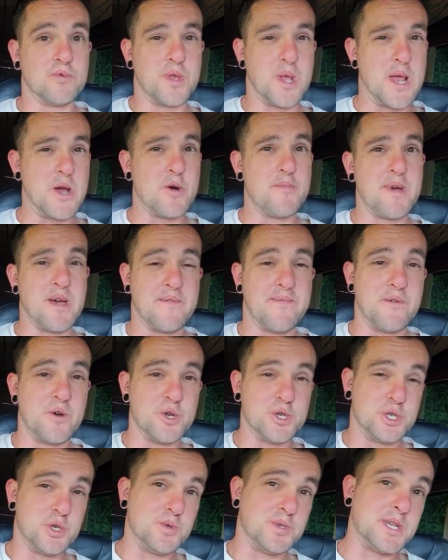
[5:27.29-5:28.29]
the little bit of
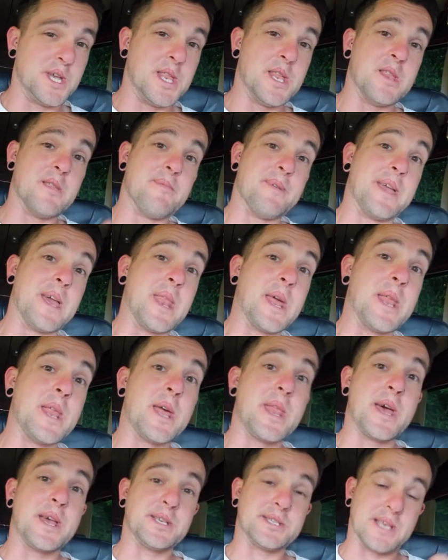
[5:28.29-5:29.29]
footage you've seen at the beginning
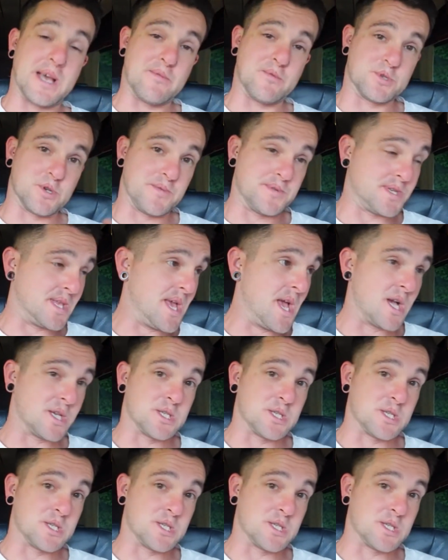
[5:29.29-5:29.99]
of this that was obviously